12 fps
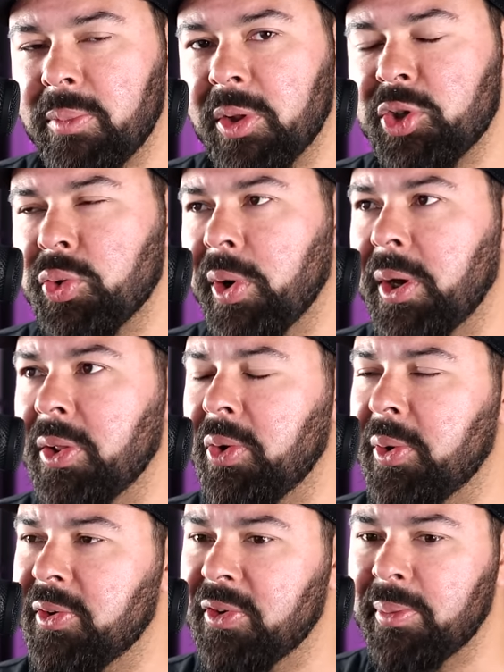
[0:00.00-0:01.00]

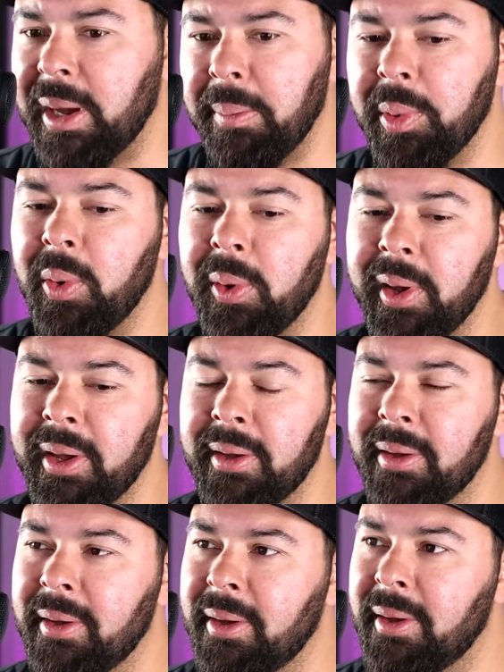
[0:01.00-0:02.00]
Lewis is my boy.
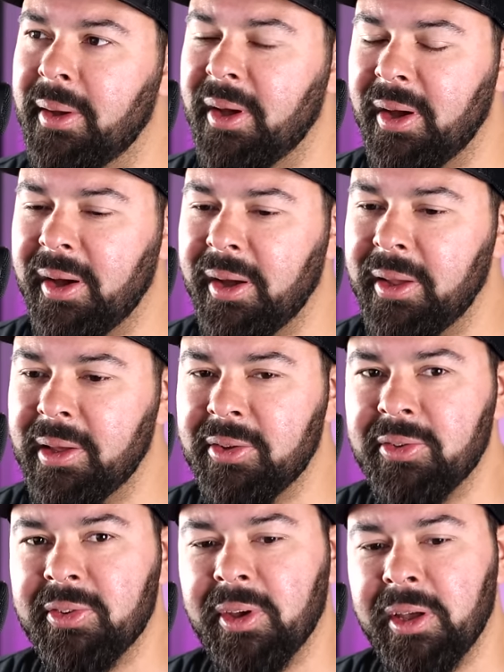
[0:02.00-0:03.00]

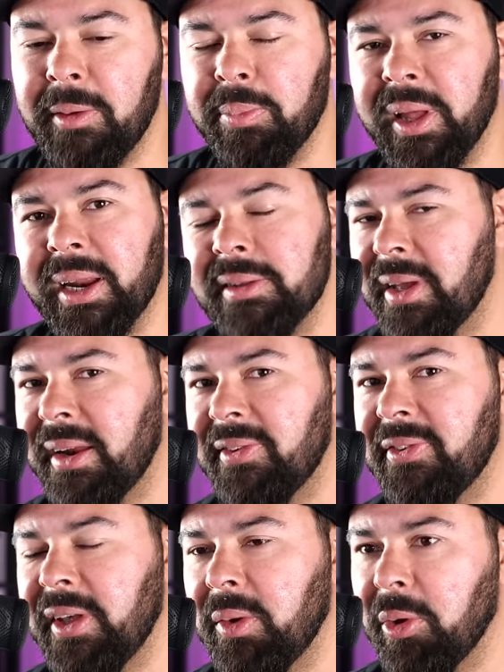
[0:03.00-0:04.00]
He played at
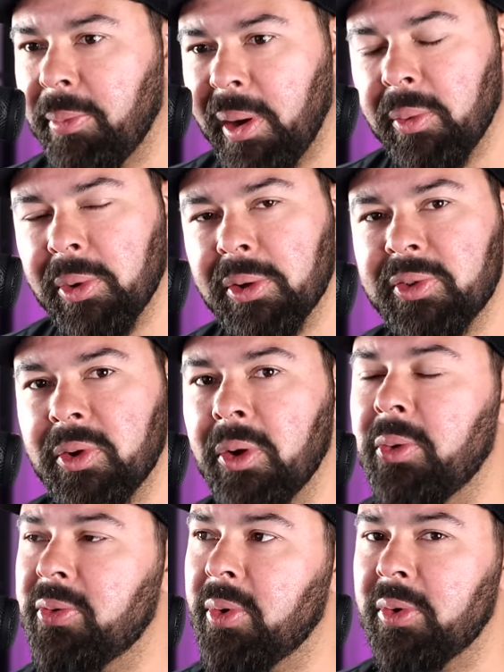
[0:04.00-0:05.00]
Tennessee with my
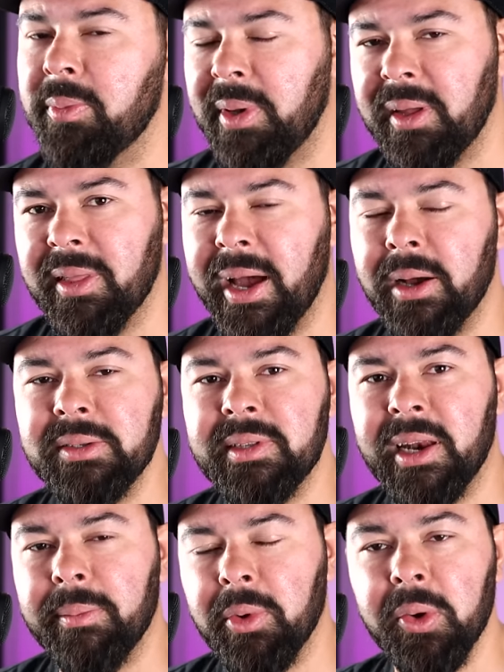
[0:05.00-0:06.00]
realtor who sold me the house
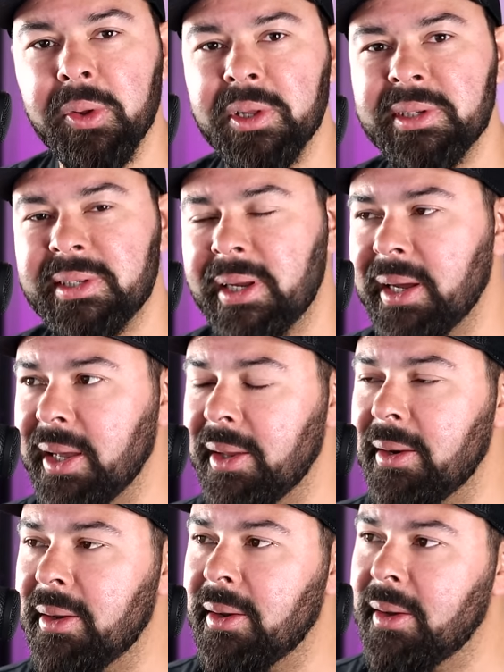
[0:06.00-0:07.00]
that I'm currently sitting
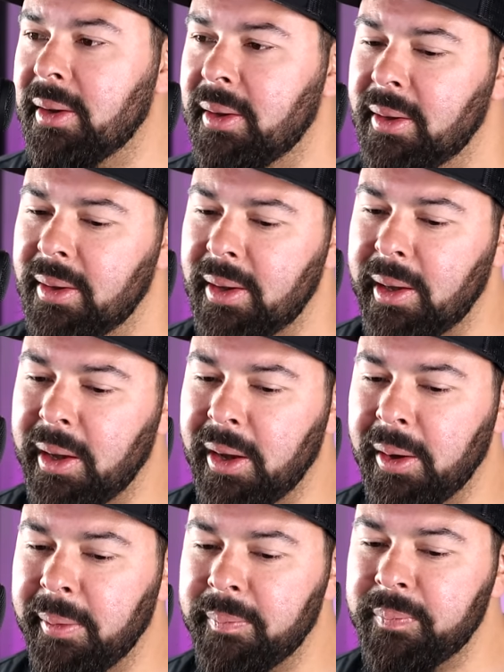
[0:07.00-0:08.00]
in.
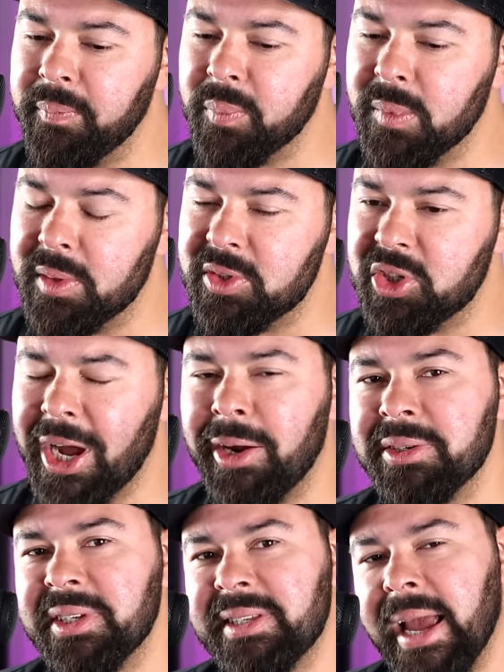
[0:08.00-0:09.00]
Shout
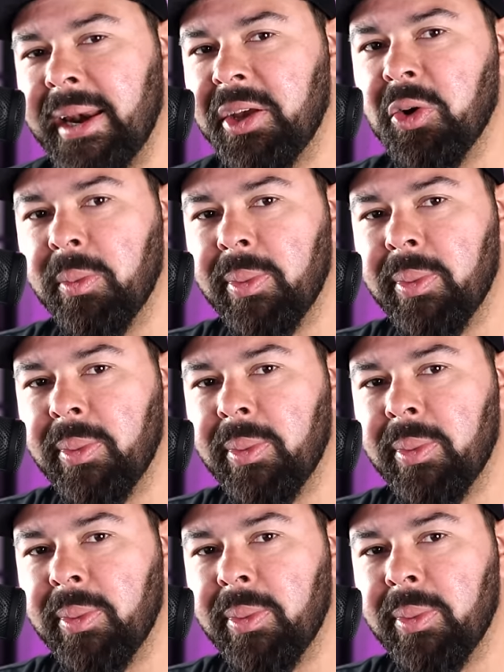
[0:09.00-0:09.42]
out to Danny